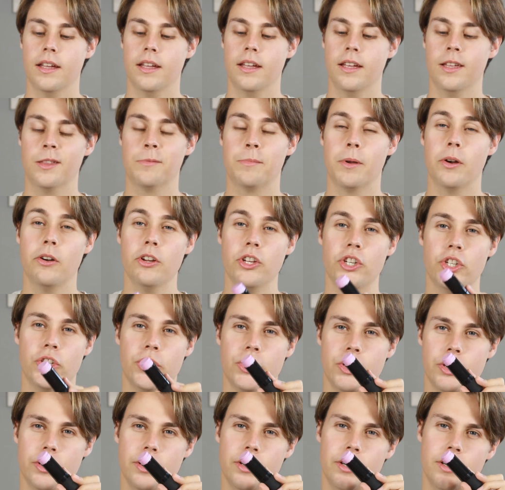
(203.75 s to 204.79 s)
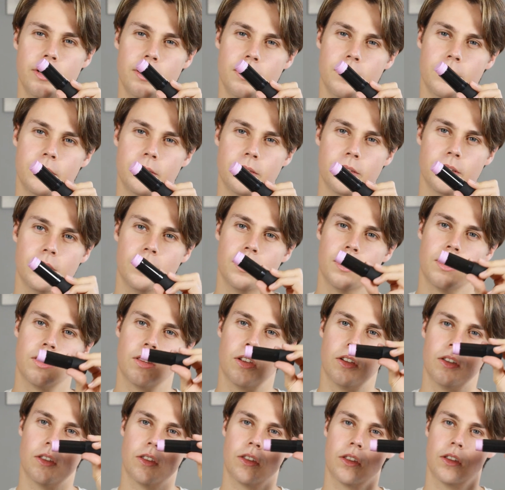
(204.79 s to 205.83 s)
It's very sheer. It's
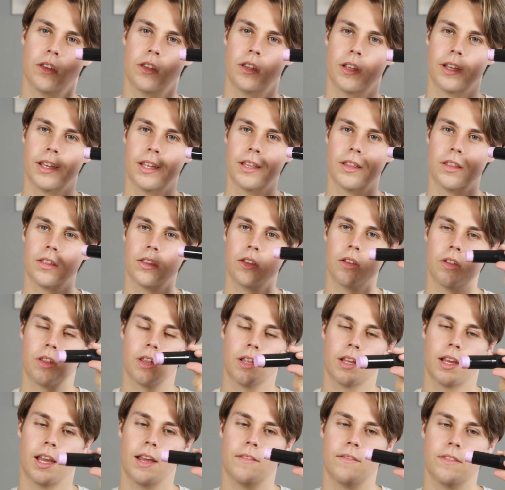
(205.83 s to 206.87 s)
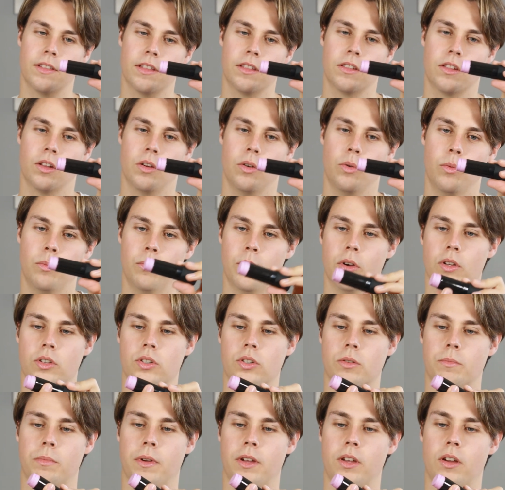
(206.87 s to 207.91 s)
not. It doesn't have so
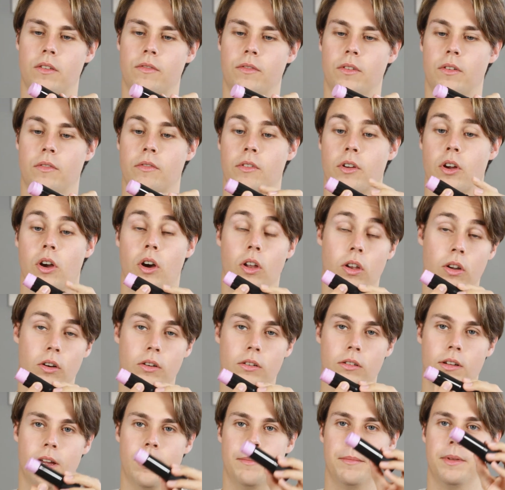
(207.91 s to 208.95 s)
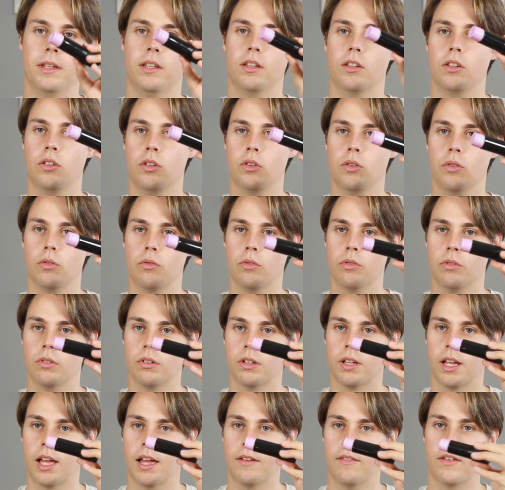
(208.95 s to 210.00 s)
much payoff of color. I mean, you
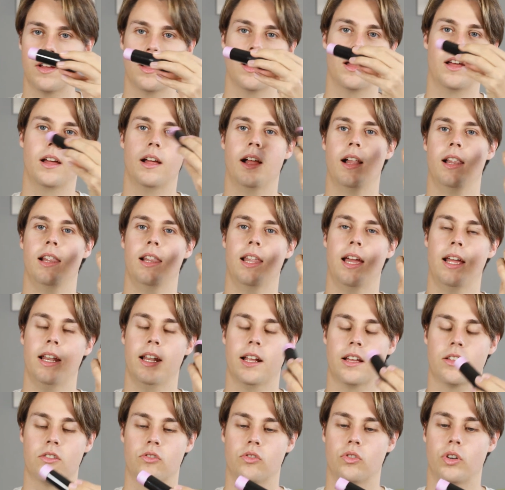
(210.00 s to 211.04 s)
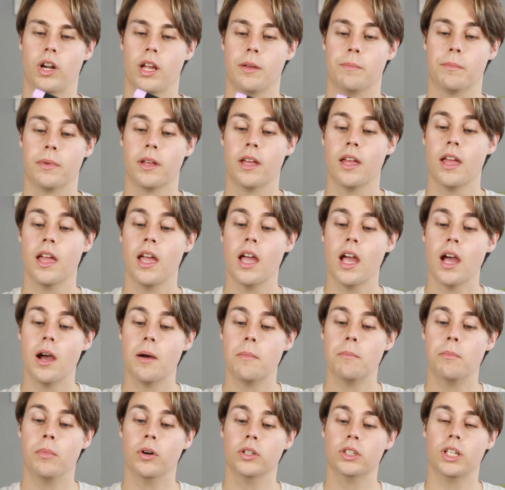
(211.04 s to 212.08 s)
won't have a light stripe,
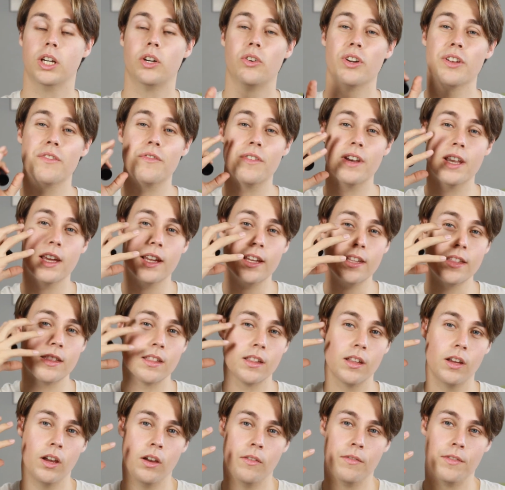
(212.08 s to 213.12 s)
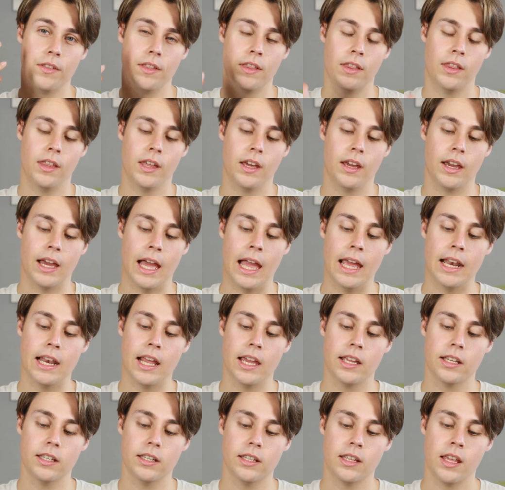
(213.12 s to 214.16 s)
but the reflex of the
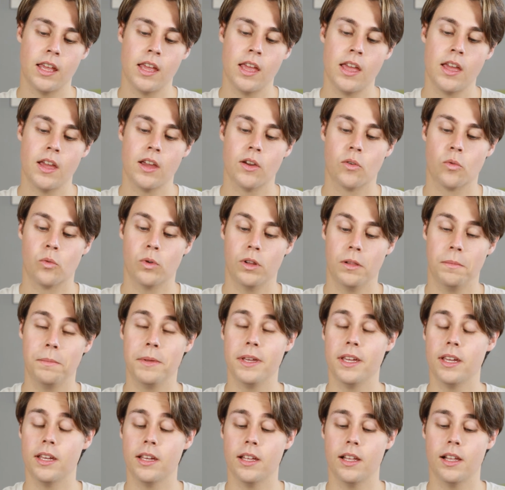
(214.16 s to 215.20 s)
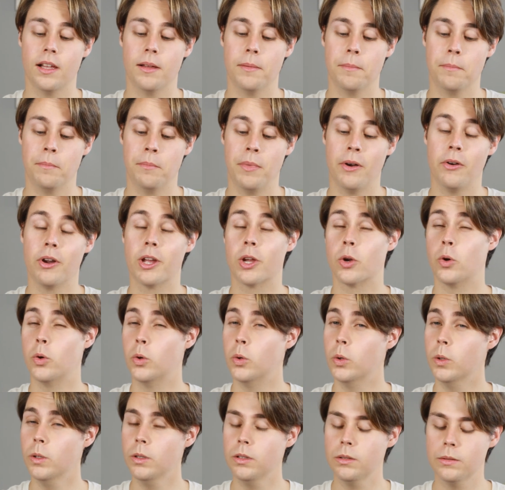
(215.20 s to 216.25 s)
highlight will be very
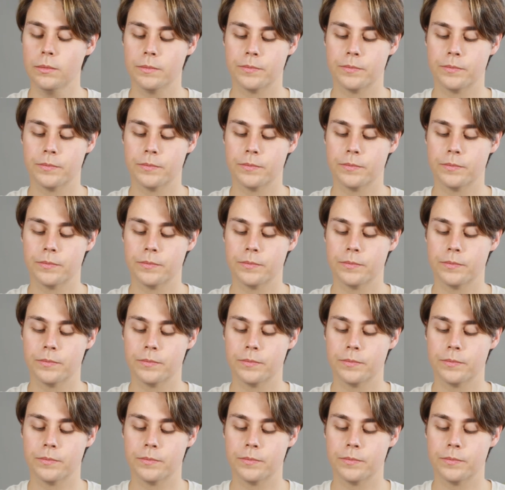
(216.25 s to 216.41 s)
cool.